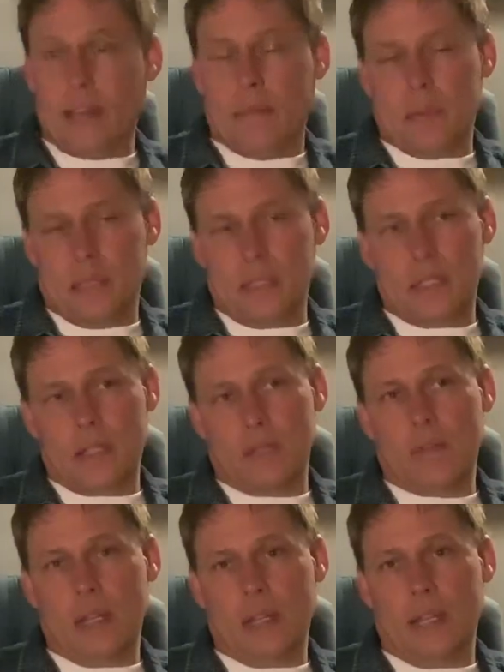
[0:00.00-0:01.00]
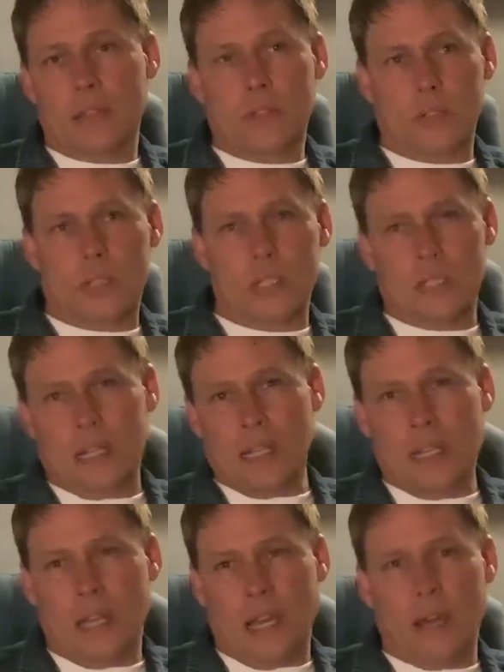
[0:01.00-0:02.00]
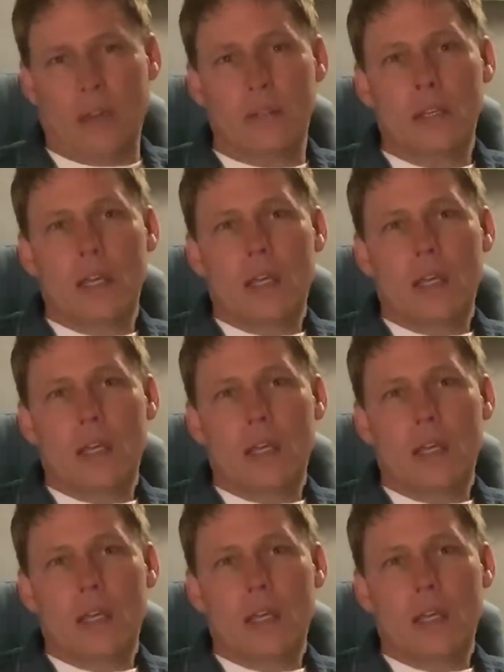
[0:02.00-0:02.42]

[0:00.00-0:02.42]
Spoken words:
that position right now, so she's in and out,